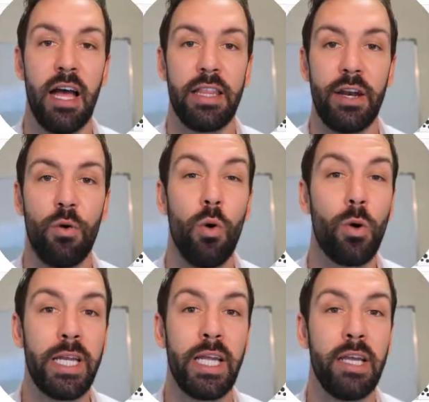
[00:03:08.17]
that are all
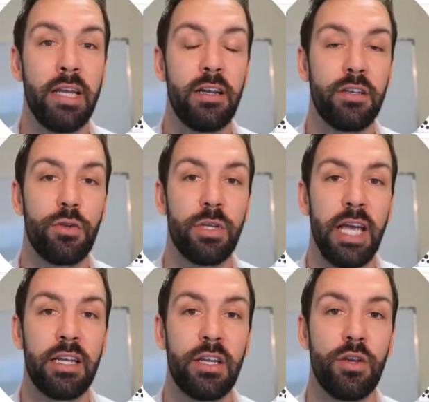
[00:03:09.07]
geared to
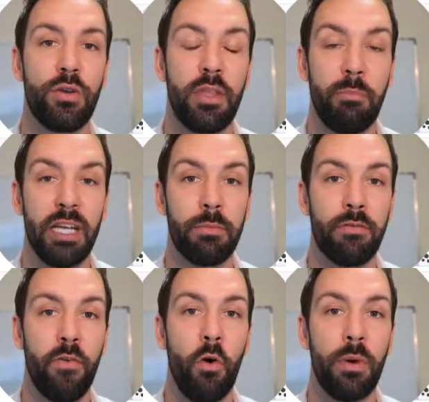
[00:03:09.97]
getting you the best
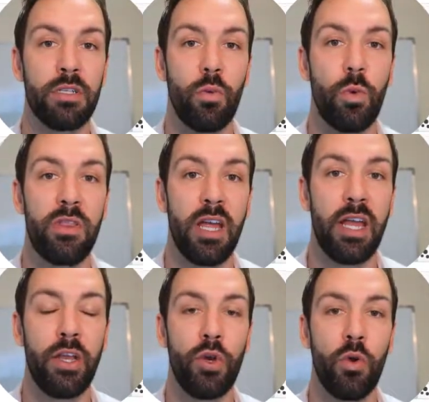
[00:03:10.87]
performance
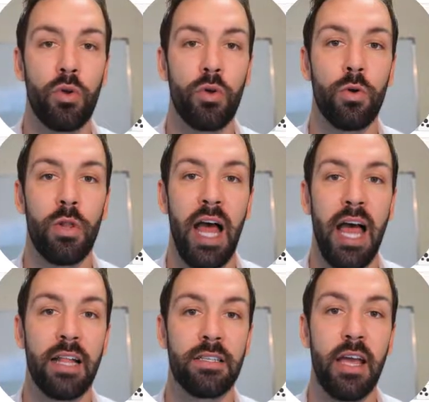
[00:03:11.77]
within your Google
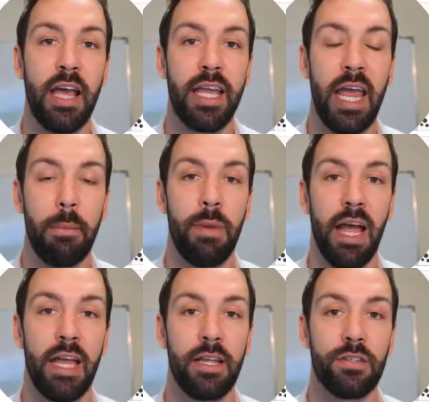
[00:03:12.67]
Ads campaign.